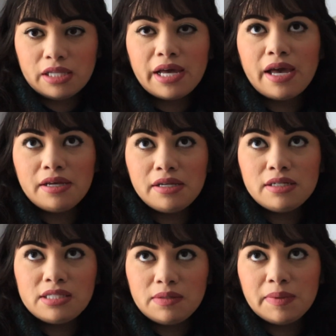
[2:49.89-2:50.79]
Like I can
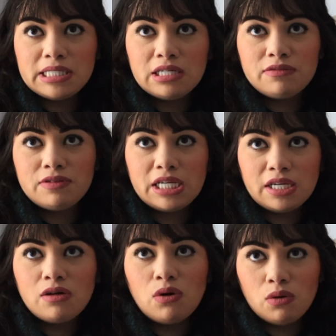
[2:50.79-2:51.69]
see myself
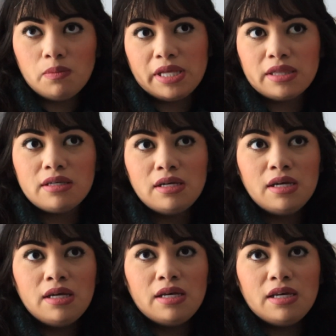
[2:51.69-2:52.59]
taking a whole month,
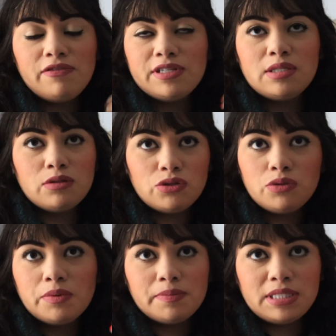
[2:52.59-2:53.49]
if it's a
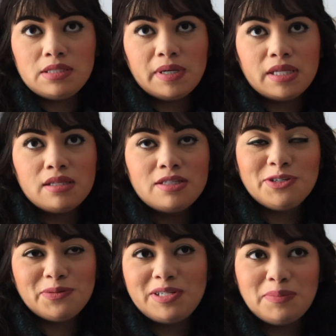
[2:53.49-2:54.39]
super busy month,
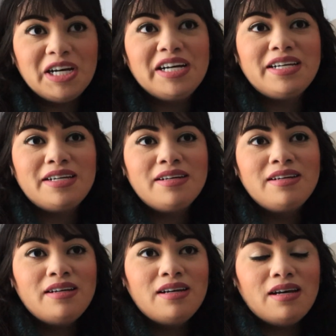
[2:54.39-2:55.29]
to read a book.
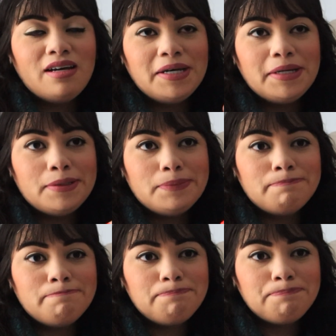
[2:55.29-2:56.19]
And